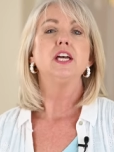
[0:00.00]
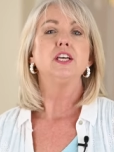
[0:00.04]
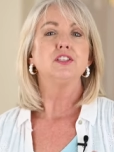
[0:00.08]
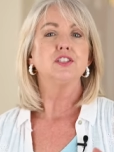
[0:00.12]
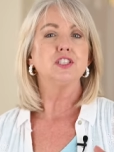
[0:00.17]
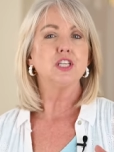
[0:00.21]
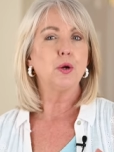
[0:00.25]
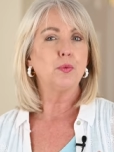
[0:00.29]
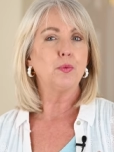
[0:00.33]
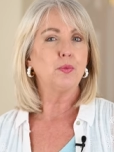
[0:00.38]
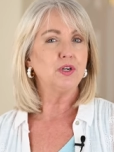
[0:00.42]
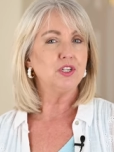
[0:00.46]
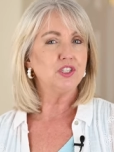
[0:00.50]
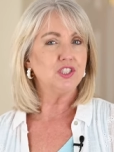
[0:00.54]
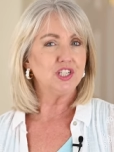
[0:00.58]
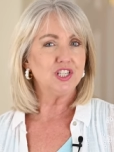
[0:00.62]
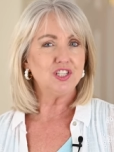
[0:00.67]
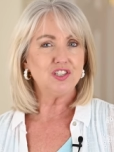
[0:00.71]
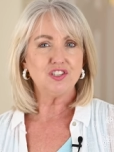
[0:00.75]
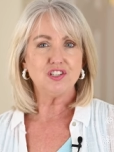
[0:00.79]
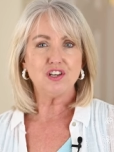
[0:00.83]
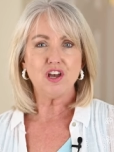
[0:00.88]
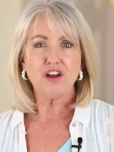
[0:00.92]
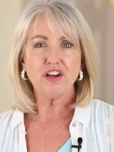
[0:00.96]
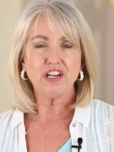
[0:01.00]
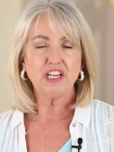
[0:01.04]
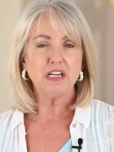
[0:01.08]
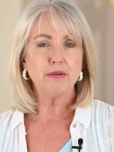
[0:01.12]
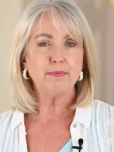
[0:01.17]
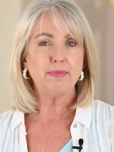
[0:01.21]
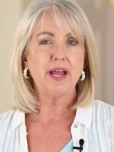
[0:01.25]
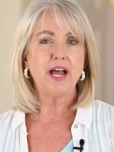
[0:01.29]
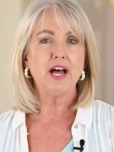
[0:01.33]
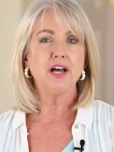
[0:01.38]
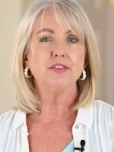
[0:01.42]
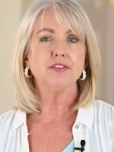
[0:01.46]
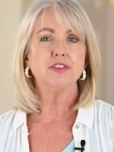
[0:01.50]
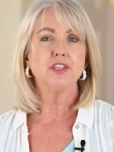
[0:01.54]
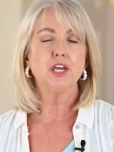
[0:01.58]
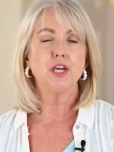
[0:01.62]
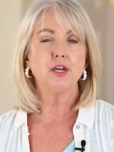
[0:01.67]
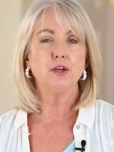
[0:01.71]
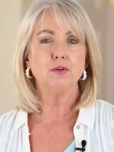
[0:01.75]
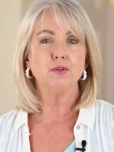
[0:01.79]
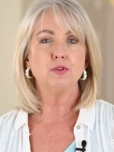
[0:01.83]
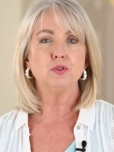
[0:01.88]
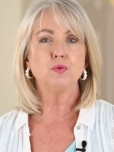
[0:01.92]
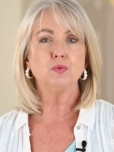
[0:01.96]
So we're just talking about
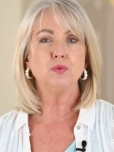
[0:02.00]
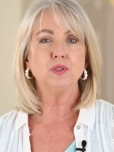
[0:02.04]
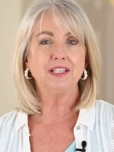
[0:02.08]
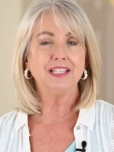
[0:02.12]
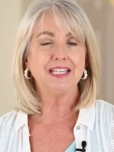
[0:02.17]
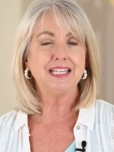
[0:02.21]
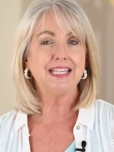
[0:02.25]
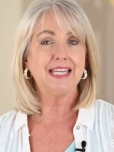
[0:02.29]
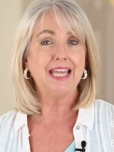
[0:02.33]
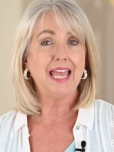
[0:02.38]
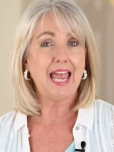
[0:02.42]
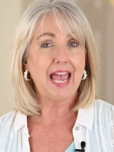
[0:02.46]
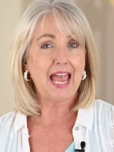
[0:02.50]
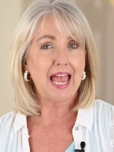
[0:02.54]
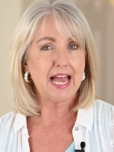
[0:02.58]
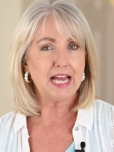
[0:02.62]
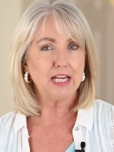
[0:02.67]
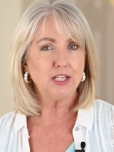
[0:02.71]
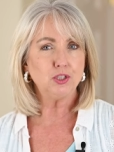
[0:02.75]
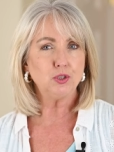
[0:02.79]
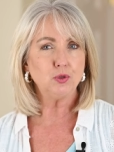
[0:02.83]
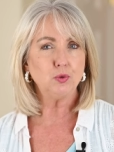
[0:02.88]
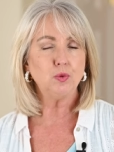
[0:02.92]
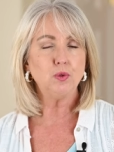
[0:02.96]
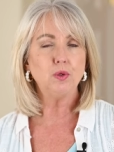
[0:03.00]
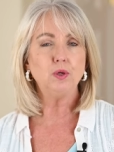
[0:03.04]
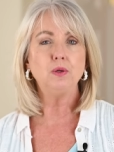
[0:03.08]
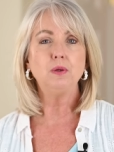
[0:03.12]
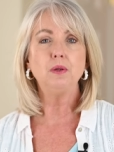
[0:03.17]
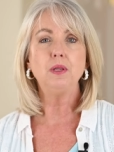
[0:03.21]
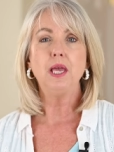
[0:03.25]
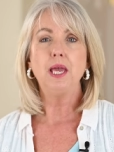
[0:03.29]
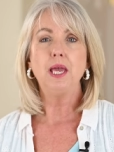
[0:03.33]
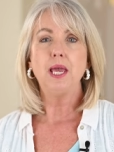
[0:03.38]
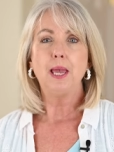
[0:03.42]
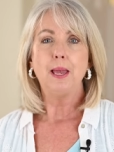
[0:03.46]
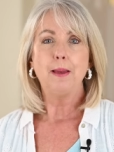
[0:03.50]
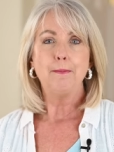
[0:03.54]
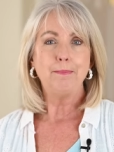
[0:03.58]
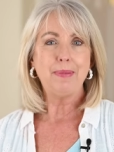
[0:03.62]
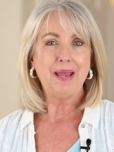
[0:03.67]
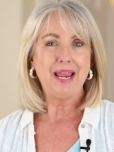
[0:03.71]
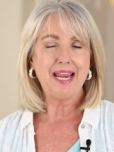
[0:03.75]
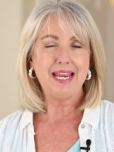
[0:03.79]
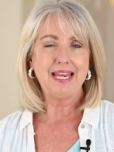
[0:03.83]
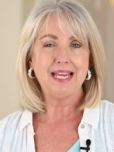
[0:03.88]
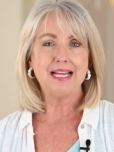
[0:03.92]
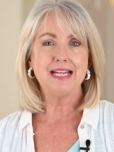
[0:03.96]
those really casual
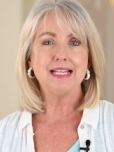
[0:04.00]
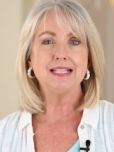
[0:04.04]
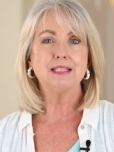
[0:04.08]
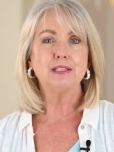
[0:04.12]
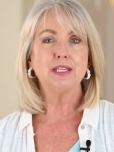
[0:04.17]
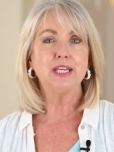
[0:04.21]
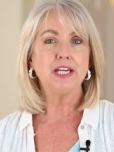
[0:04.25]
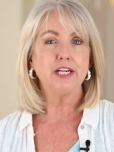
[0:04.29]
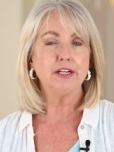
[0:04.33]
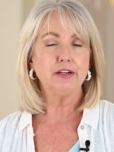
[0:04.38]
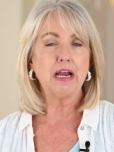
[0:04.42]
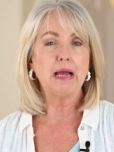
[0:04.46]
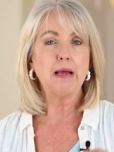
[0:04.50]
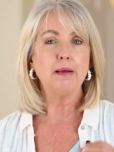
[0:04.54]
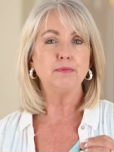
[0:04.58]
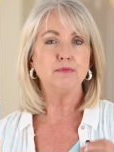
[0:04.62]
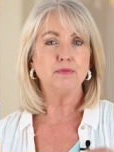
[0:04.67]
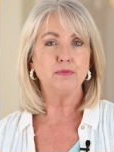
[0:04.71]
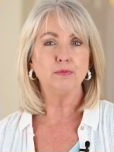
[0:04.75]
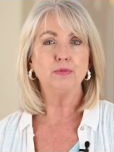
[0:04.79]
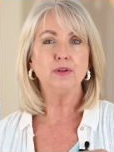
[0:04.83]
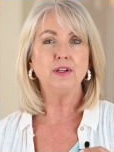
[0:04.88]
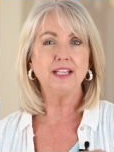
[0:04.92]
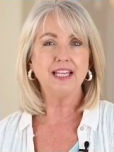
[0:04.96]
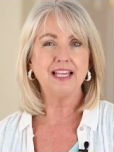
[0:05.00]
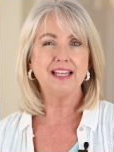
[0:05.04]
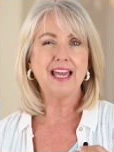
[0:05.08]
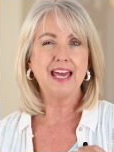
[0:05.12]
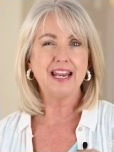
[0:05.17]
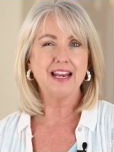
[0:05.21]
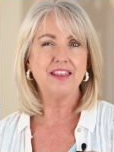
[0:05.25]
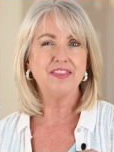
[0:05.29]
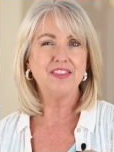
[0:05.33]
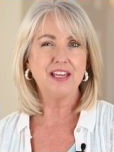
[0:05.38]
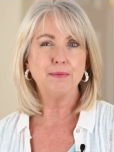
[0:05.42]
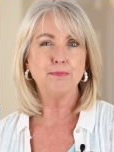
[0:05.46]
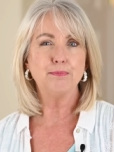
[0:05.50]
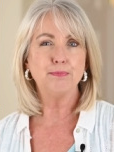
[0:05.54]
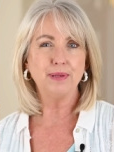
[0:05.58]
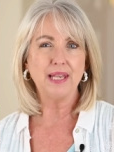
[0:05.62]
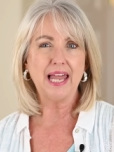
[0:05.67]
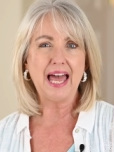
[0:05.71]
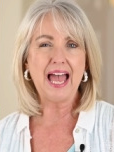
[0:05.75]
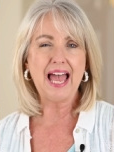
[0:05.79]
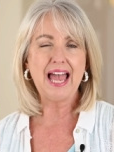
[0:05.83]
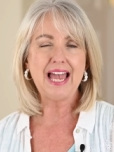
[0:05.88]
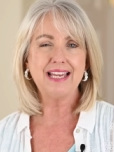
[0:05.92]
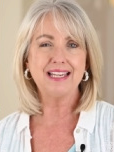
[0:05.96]
pants here. I really kind of think
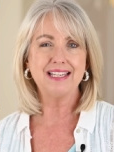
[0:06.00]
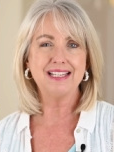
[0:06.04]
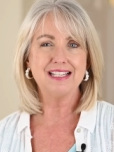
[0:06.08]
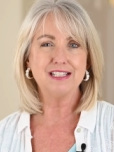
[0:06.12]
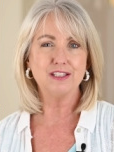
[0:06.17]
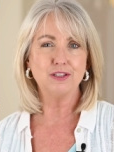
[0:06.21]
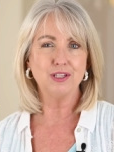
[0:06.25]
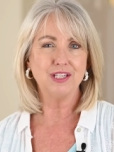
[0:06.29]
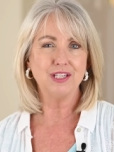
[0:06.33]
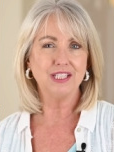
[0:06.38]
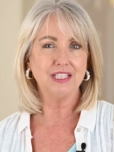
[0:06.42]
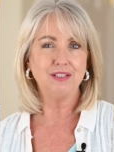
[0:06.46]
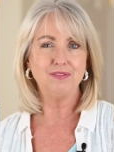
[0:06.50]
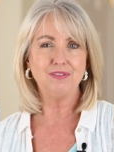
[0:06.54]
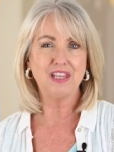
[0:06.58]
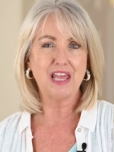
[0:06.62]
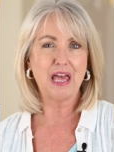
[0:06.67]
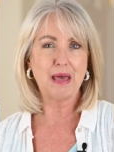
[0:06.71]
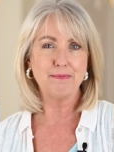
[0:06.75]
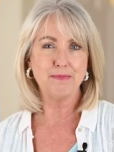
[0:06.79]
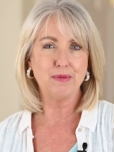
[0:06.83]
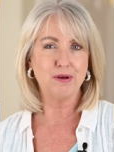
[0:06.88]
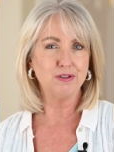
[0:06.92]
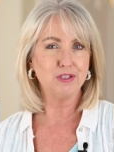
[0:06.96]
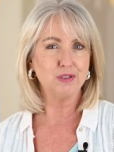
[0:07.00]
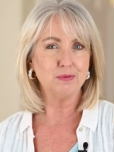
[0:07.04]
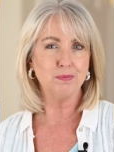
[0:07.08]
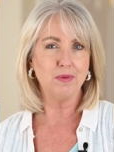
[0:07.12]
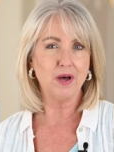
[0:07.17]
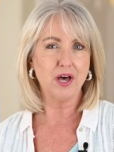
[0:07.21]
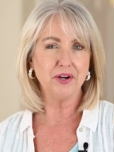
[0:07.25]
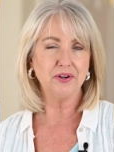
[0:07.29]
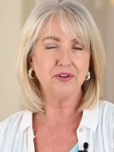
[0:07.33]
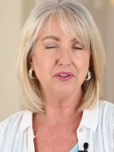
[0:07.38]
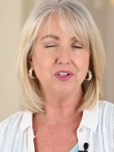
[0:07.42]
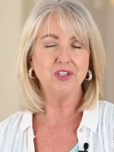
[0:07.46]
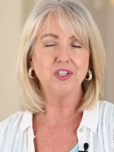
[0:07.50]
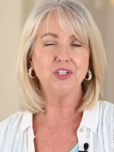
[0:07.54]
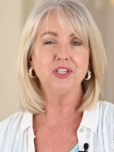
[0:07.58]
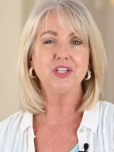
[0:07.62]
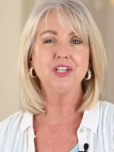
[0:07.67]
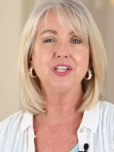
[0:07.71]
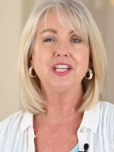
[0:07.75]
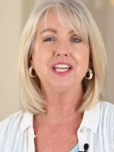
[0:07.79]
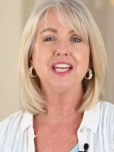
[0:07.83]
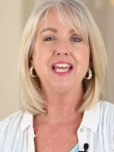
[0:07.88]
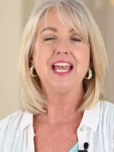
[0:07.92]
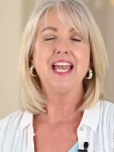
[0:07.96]
black is going to give you that most modern
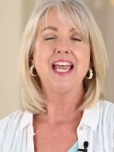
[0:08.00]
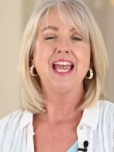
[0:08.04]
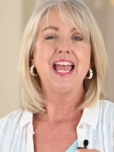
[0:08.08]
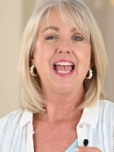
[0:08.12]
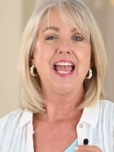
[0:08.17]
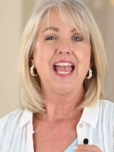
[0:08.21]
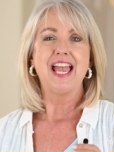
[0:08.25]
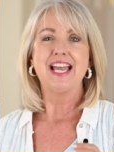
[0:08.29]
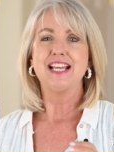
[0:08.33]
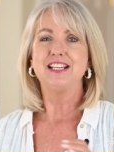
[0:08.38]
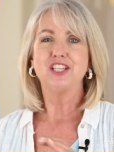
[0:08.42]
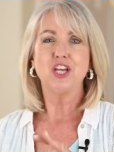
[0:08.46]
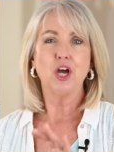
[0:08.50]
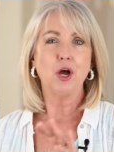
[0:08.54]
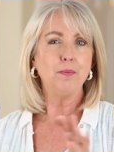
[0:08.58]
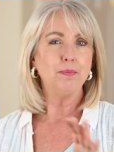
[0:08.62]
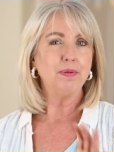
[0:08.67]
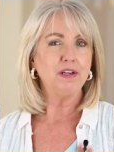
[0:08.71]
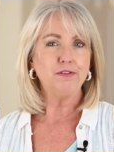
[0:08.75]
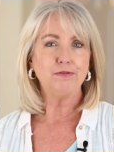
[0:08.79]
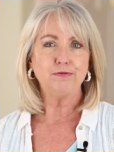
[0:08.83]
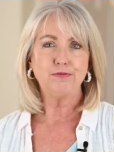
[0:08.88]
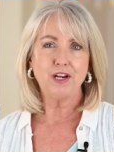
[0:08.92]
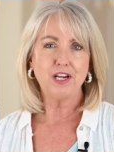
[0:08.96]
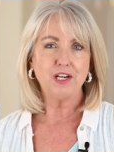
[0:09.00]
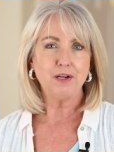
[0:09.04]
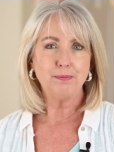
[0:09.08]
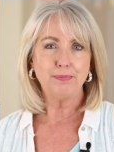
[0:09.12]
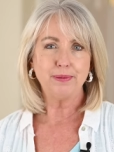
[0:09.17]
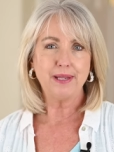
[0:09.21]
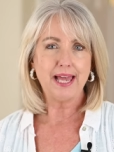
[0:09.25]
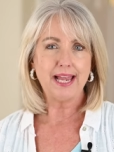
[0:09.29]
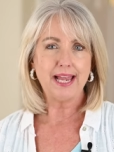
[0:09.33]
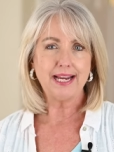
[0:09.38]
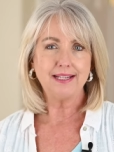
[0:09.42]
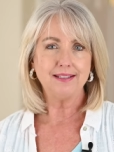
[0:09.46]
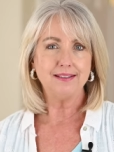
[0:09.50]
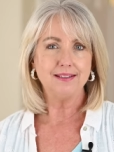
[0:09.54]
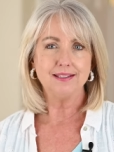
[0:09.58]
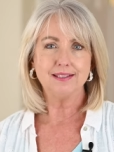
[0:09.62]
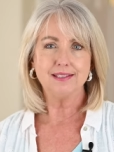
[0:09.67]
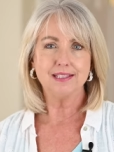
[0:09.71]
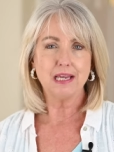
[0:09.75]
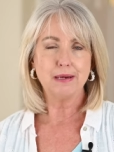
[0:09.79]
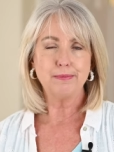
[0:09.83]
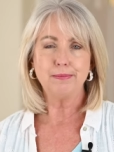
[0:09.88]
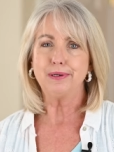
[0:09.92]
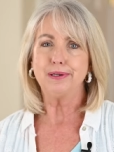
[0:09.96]
look. And don't be afraid of black in the
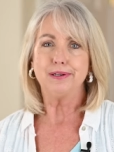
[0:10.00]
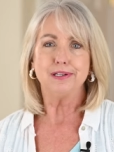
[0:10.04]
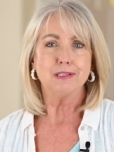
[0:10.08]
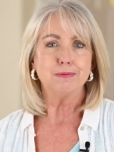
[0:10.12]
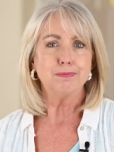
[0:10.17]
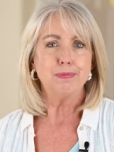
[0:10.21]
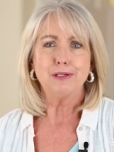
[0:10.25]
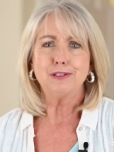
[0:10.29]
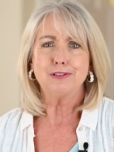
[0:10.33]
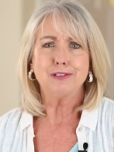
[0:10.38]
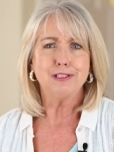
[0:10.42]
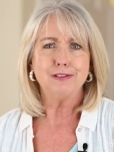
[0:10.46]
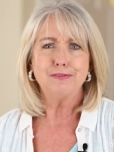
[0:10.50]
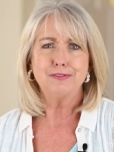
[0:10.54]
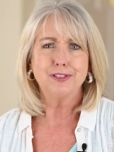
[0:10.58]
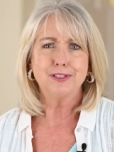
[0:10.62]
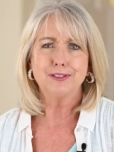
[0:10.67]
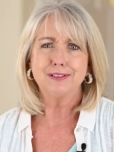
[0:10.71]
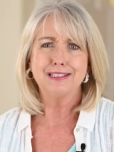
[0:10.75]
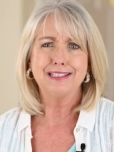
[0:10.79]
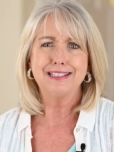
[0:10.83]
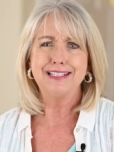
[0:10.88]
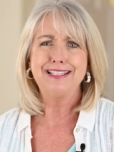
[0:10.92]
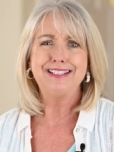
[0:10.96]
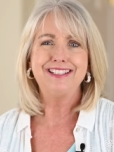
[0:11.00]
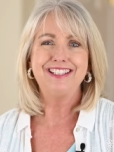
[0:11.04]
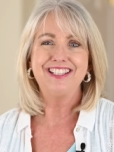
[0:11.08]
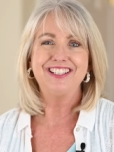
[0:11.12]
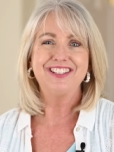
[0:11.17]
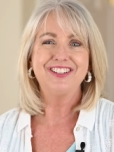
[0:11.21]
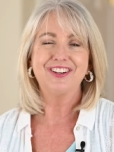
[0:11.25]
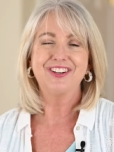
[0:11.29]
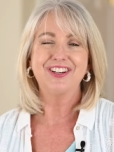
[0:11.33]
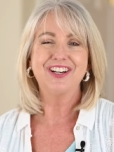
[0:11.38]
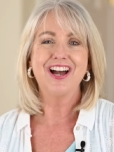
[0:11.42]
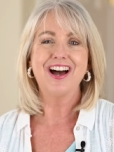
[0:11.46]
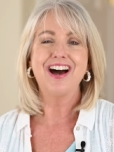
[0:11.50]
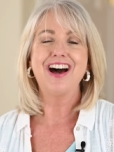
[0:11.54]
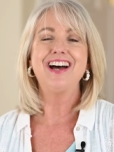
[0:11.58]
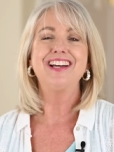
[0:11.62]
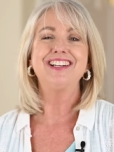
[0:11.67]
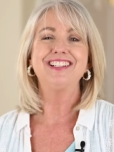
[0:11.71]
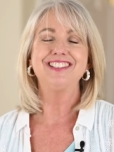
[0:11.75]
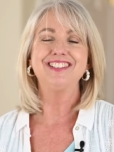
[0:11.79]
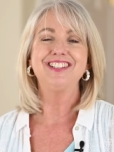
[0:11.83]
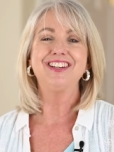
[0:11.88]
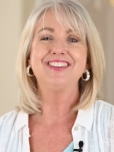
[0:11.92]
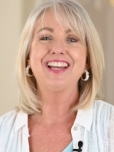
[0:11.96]
summer, especially if they're linen or
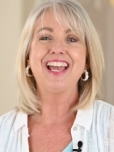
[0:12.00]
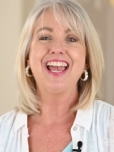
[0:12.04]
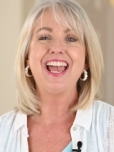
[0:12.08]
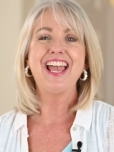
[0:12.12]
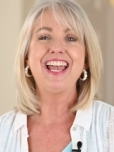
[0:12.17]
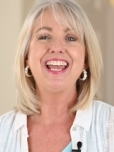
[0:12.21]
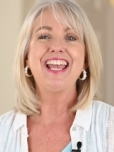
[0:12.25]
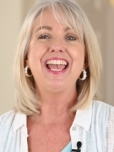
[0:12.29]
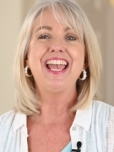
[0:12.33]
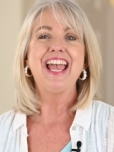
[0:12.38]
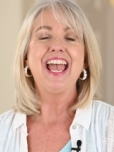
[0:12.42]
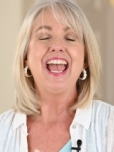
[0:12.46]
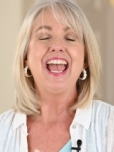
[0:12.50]
cotton, okay?